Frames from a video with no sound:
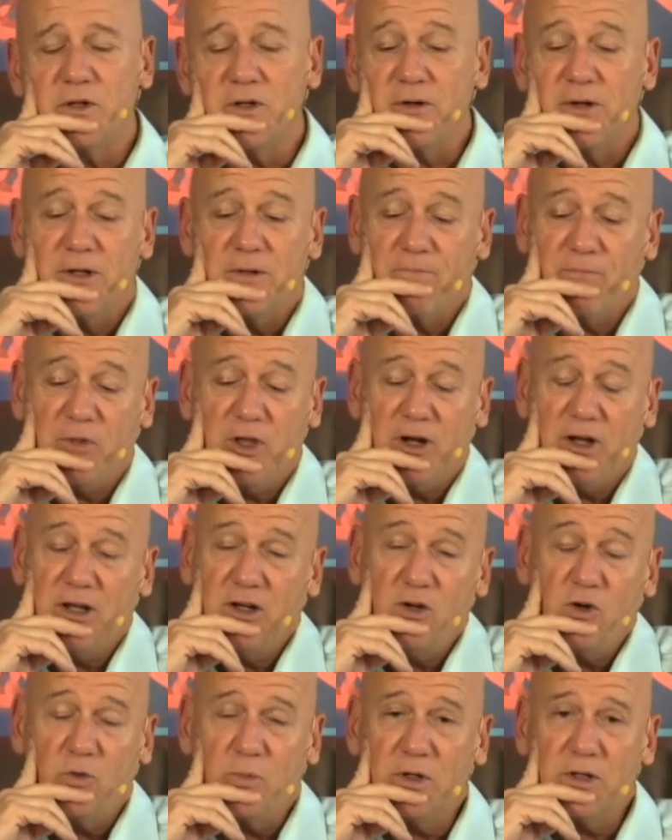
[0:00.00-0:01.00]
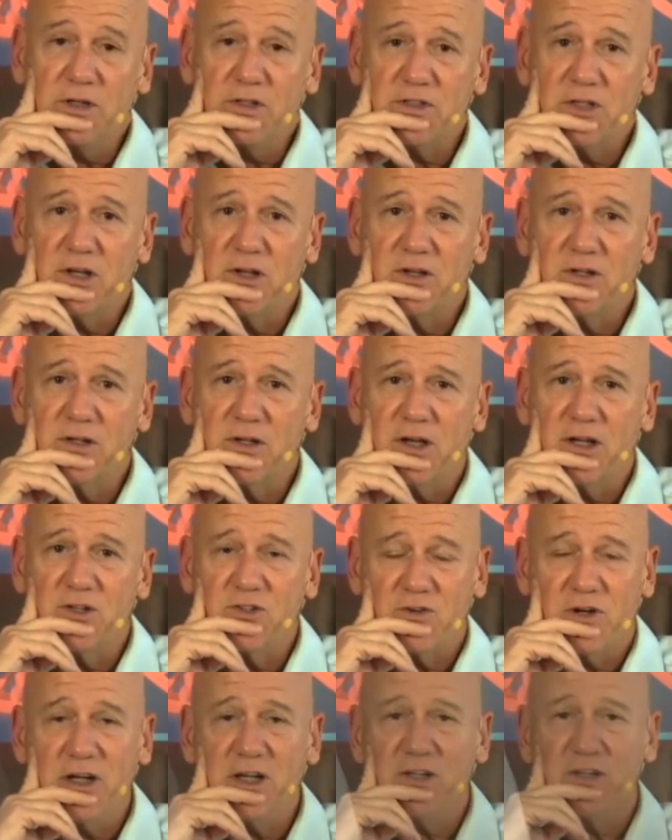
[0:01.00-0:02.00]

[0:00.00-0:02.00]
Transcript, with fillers: And I know, because I trained